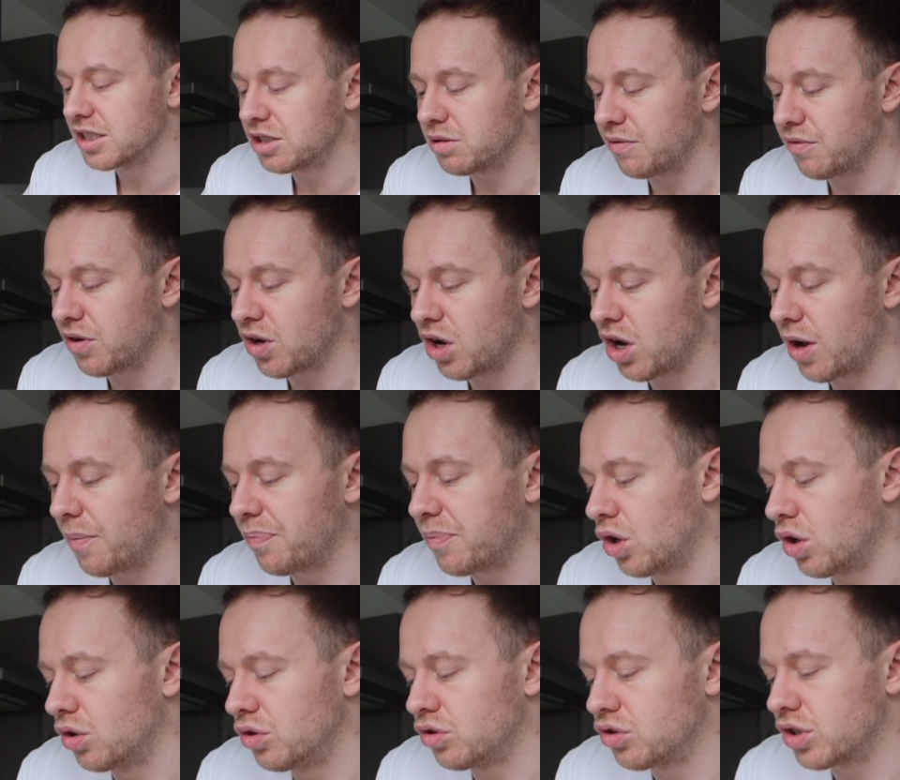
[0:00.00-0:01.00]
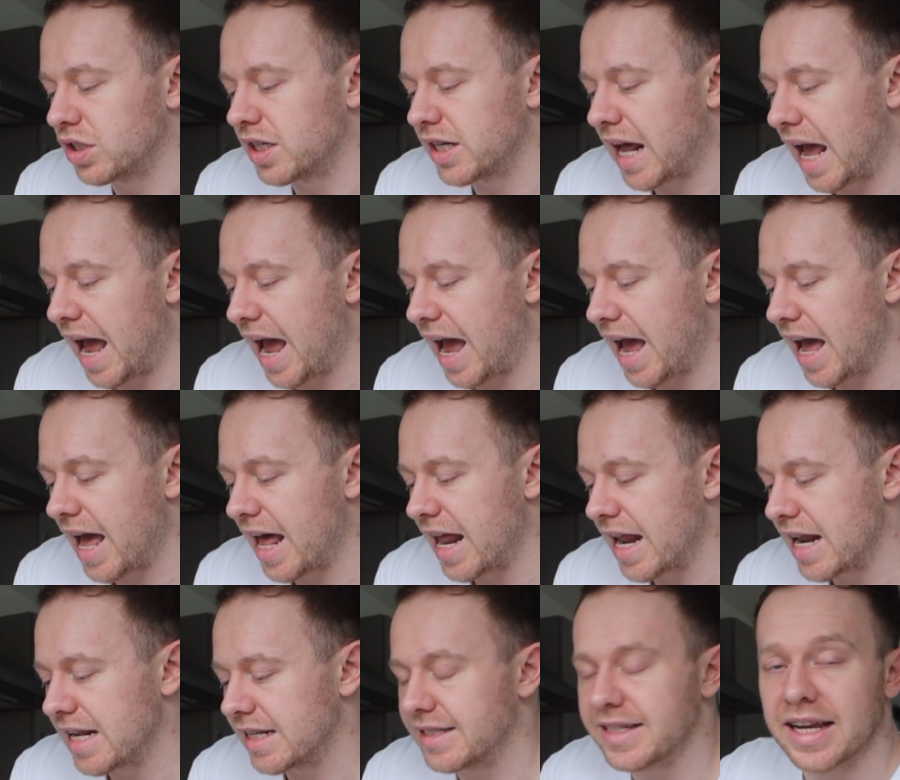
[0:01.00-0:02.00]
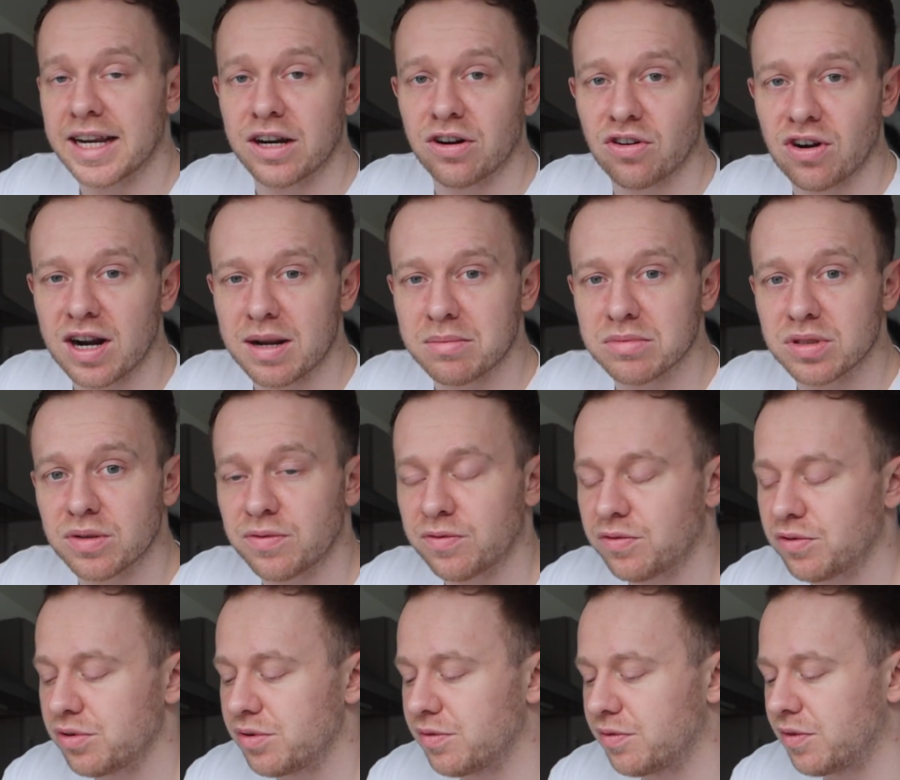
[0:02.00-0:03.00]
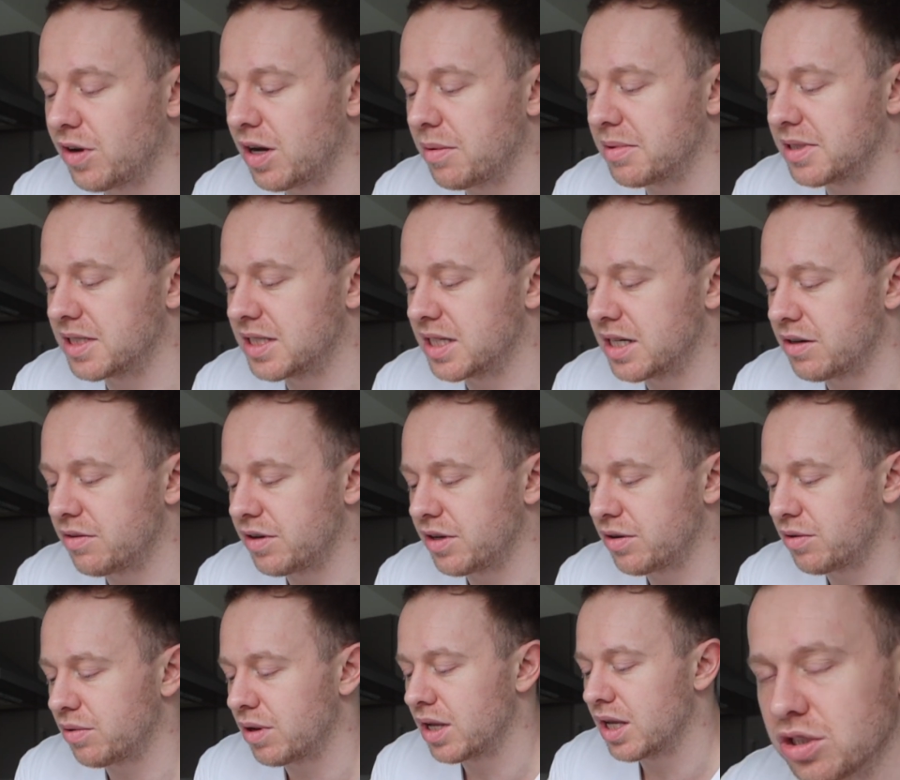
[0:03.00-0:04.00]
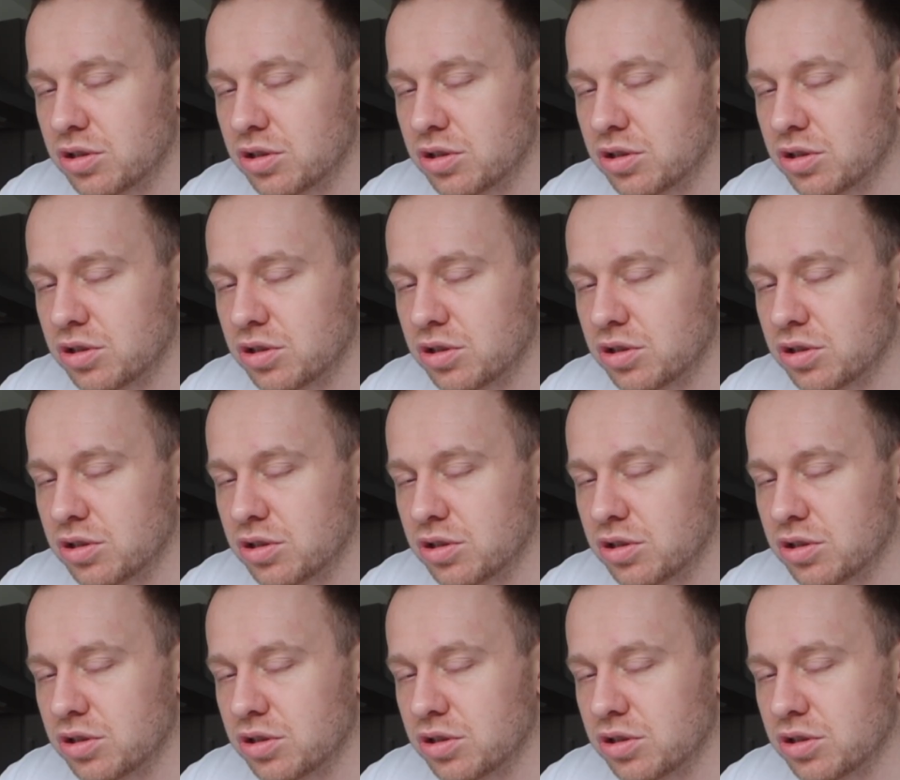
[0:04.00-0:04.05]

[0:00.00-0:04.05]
So we've got 110 grams of fruit and fibre cereal,